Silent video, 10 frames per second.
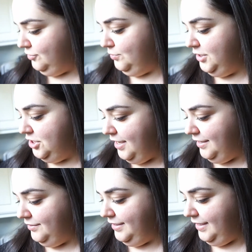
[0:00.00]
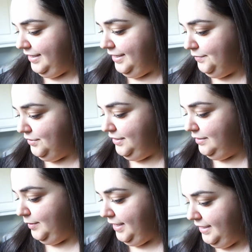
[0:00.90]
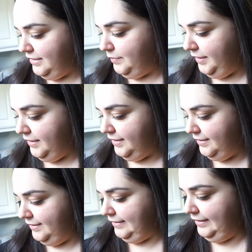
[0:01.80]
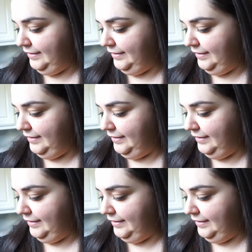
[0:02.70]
to a child than I am to these plants, because